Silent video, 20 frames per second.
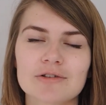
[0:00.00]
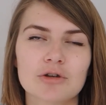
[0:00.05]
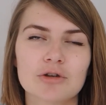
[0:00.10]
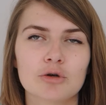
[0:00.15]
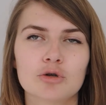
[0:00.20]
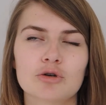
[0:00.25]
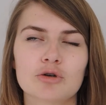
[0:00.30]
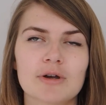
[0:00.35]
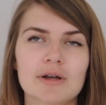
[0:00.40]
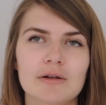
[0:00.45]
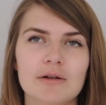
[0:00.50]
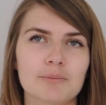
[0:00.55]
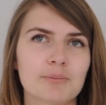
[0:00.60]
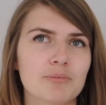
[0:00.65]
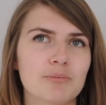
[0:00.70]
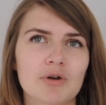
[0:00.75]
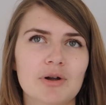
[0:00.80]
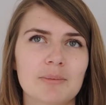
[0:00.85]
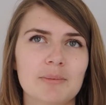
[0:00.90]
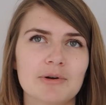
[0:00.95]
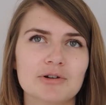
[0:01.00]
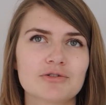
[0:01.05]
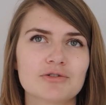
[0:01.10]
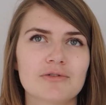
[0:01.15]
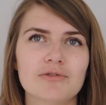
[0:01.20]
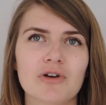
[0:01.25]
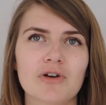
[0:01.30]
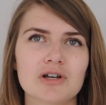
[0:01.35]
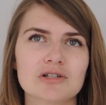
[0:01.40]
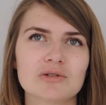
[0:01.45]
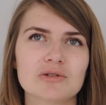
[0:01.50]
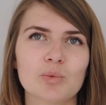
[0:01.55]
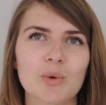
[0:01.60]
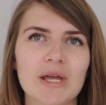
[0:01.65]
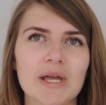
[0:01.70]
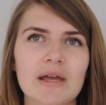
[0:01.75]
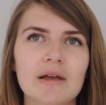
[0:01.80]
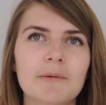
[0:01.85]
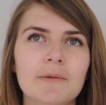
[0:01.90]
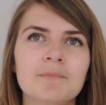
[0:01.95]
so during pretty much the first
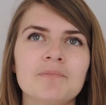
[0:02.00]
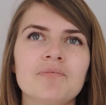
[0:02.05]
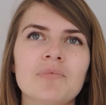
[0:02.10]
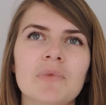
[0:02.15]
week,